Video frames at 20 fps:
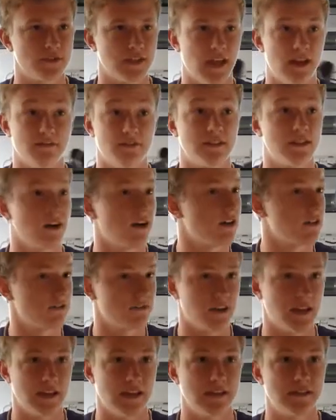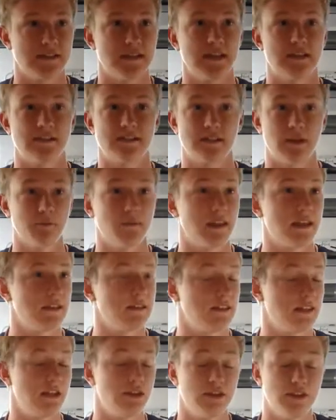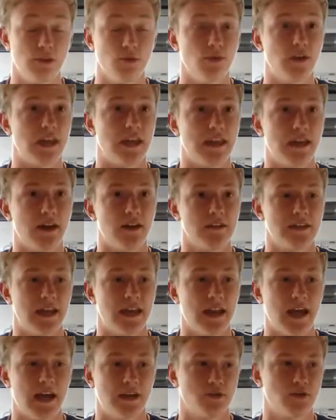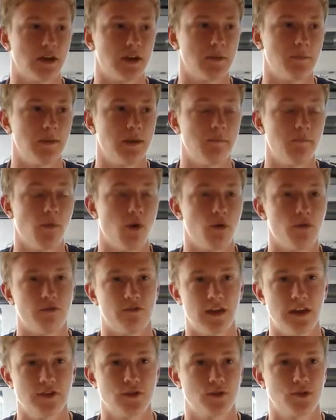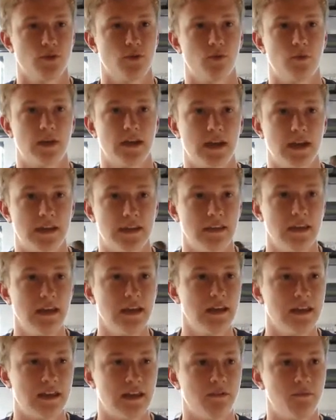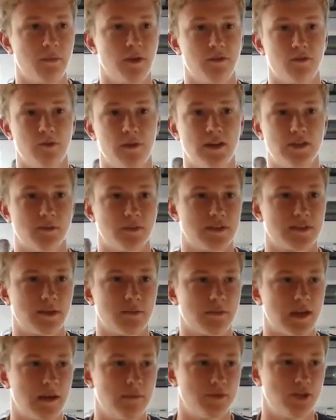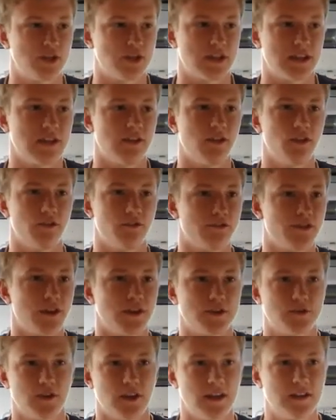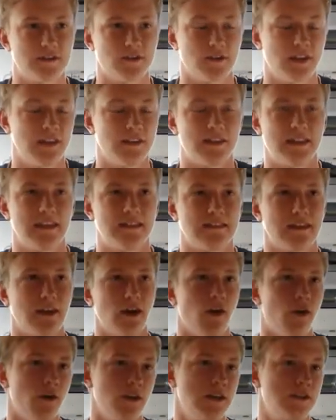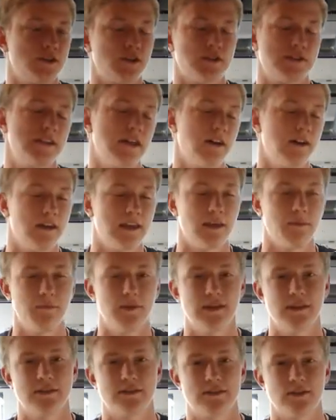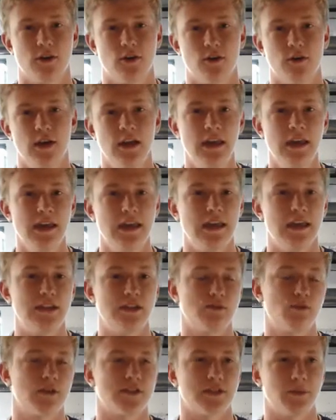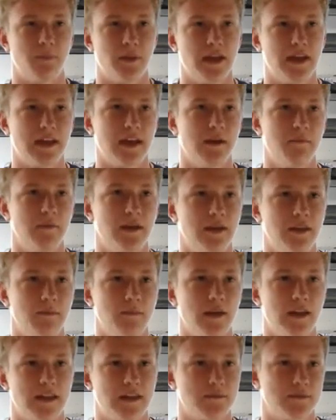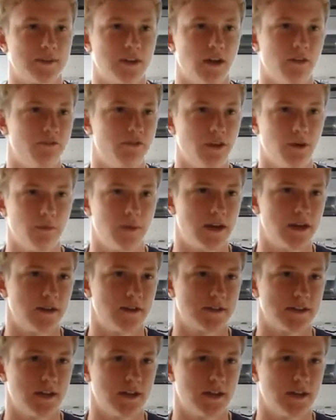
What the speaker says: They have a ton of kids that someday you do get yelled at. I try to be motivational when I give them information, but sometimes you just get a little frustrated. So they think he's just yelling at me, so he just wants to pick on me and make himself feel better or something.